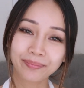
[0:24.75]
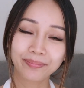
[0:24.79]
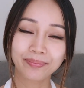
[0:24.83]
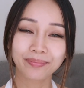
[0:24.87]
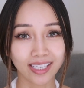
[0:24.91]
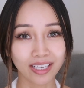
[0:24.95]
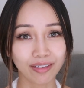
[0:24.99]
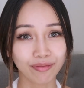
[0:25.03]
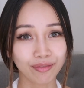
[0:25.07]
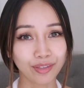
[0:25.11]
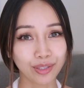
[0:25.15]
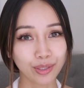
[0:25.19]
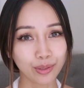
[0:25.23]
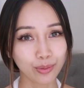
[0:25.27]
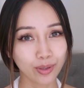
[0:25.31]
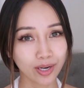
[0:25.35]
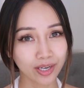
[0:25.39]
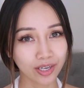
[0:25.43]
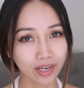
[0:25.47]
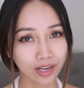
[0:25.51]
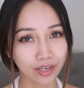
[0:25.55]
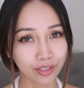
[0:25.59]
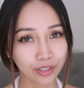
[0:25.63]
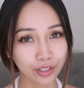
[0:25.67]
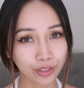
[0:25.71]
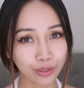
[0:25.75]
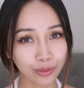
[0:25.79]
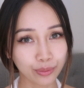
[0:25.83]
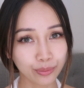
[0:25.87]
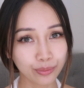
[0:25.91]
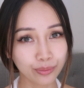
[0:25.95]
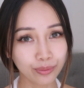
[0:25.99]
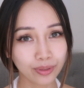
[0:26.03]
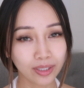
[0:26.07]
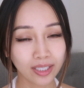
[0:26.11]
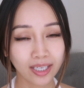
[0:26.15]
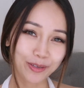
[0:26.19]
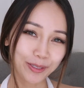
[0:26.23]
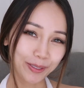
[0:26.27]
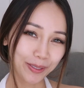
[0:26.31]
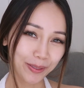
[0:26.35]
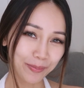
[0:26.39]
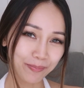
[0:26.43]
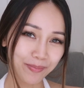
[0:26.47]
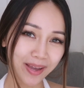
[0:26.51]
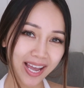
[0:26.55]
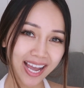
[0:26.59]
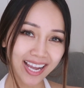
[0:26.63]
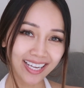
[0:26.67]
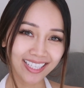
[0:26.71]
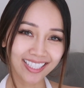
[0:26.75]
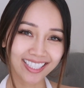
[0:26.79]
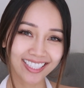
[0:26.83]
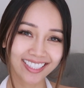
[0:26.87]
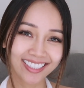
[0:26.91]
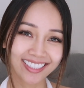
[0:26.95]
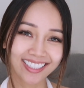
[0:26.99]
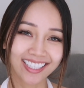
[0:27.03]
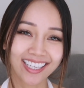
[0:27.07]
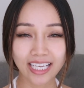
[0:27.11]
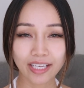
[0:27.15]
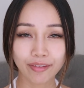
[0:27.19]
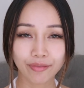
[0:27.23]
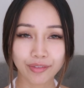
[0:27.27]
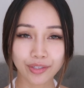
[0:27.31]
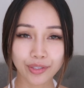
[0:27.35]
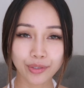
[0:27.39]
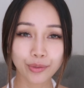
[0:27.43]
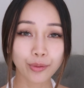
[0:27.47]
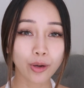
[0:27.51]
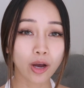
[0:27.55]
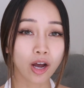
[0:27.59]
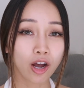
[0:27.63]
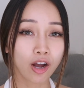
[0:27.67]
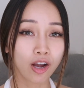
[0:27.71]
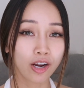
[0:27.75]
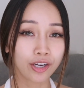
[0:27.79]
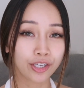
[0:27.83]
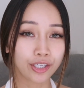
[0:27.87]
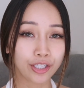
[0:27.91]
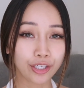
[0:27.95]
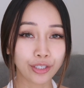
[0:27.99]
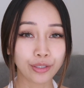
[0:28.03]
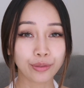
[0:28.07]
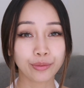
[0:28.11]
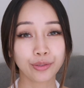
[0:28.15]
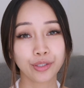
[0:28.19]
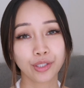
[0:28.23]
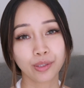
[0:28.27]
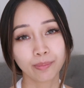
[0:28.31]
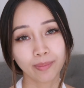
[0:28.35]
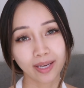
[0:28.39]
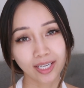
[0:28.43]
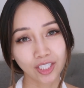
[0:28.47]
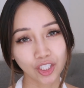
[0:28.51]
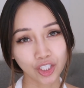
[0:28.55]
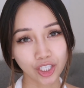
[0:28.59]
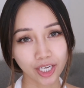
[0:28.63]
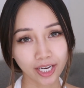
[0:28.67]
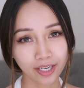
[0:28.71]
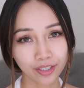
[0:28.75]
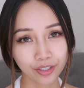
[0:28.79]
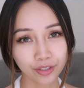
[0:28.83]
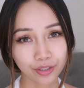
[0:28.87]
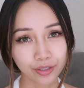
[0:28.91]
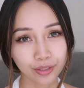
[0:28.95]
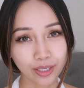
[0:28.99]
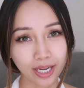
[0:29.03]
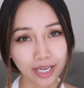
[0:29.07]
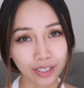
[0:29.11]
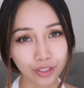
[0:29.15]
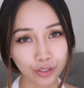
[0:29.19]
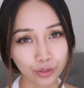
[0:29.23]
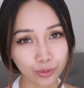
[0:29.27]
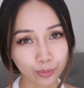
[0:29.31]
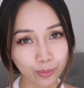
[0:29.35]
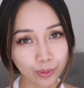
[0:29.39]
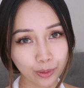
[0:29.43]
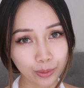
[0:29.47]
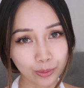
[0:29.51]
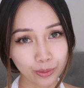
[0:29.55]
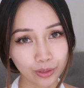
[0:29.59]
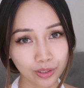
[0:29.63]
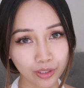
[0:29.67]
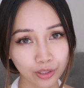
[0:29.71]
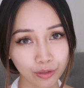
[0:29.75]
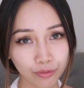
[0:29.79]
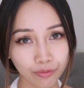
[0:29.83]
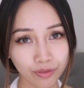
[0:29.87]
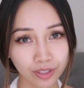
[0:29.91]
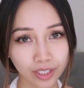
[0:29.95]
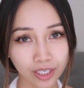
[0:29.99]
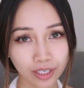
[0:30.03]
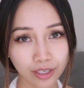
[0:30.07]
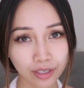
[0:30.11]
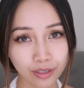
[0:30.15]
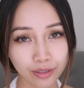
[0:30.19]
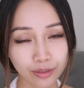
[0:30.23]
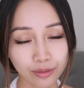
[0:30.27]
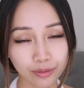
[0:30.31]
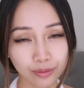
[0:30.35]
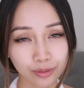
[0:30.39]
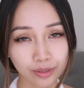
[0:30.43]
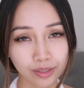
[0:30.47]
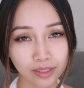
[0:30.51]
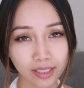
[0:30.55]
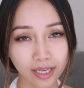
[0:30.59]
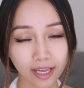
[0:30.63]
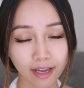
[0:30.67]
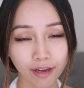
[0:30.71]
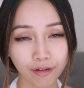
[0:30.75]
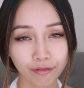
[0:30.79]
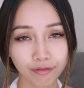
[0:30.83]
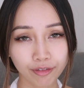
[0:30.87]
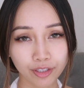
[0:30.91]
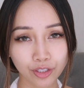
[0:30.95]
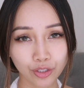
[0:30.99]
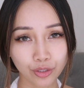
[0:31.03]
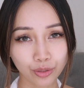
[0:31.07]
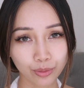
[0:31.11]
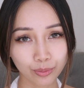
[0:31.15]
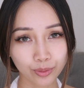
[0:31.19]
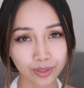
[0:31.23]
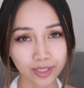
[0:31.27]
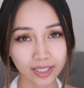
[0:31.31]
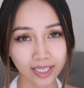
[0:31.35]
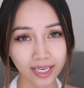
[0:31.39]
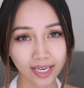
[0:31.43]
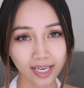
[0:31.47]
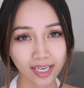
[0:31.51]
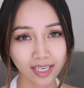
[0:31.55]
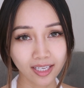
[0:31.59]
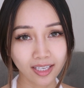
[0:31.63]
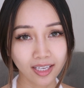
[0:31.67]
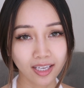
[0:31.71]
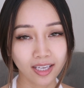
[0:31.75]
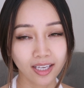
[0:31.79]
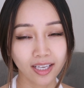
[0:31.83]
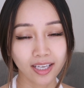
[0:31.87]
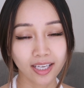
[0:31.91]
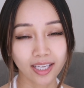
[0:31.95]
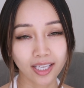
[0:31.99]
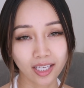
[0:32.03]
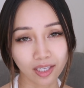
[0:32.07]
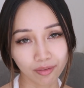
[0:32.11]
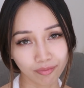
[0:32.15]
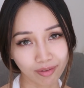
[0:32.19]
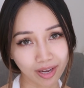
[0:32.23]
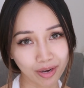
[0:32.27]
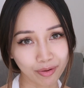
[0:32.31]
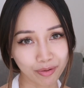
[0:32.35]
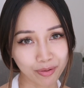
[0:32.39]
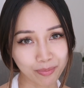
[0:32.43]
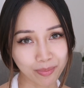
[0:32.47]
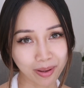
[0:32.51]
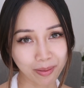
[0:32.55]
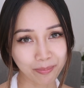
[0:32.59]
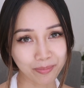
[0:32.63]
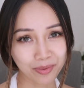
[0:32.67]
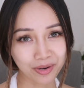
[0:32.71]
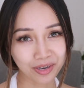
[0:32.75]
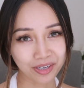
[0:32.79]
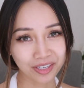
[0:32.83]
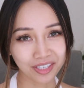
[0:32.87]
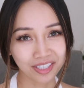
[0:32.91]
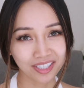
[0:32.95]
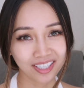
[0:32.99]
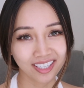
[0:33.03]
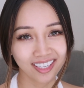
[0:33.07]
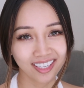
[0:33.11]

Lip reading: If you are not new, welcome back. If you are new to my channel, I do post new videos every Tuesday, if I remember.